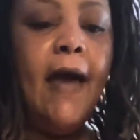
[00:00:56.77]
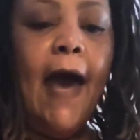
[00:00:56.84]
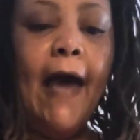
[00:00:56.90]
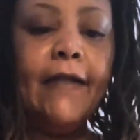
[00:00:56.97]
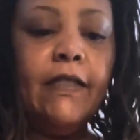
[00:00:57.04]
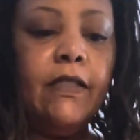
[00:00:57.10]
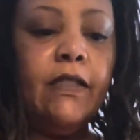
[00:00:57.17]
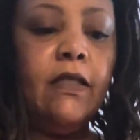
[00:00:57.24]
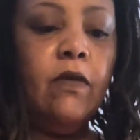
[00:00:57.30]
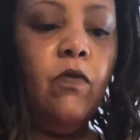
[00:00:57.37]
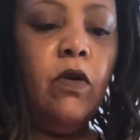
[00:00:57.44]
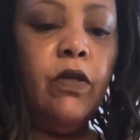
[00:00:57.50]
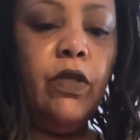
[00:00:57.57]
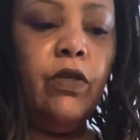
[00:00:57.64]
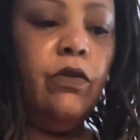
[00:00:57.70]
I just didn't
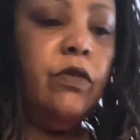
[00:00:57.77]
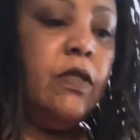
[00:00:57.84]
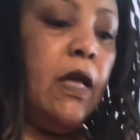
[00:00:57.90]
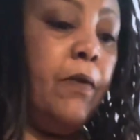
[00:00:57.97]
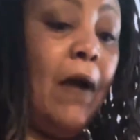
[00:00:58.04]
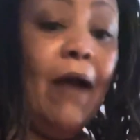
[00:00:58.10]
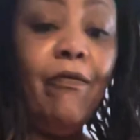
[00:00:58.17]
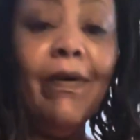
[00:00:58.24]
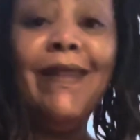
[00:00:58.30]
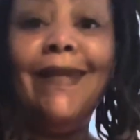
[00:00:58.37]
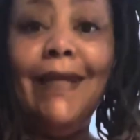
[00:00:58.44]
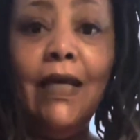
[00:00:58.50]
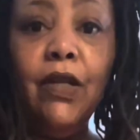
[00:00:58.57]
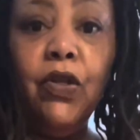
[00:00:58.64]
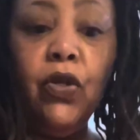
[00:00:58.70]
want to use that one. I really
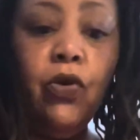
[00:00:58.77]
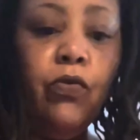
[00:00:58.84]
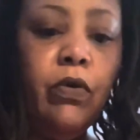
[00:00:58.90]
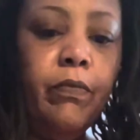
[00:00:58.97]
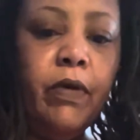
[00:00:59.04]
need a new one,